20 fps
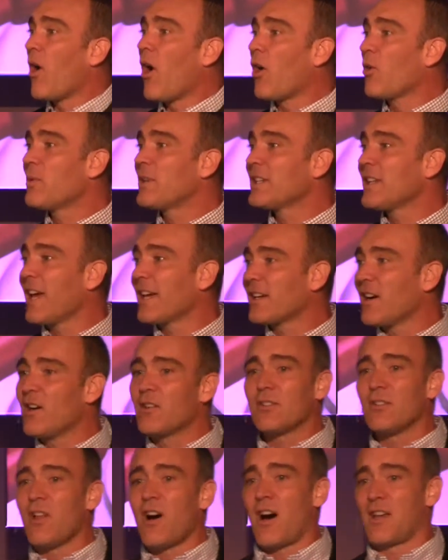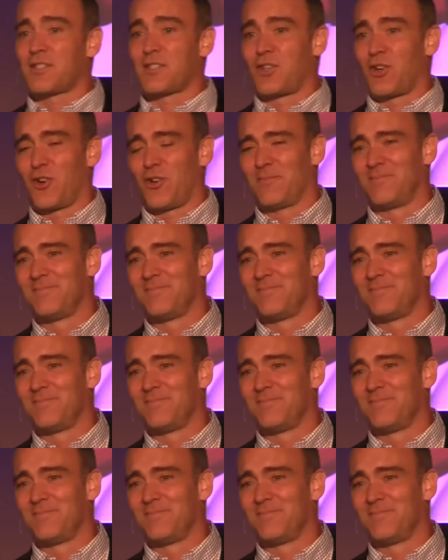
are we like Uncle Oscar?